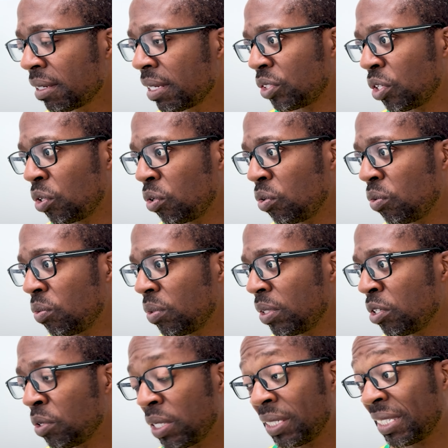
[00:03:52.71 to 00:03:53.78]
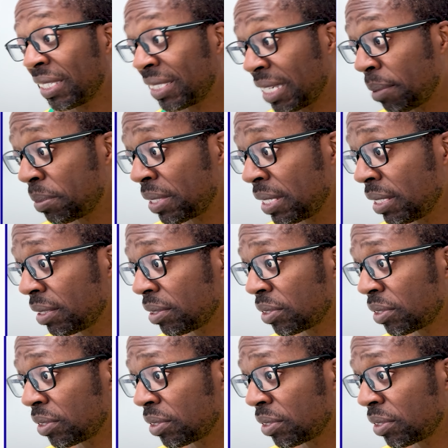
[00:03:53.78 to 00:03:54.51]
so no one has accepted it.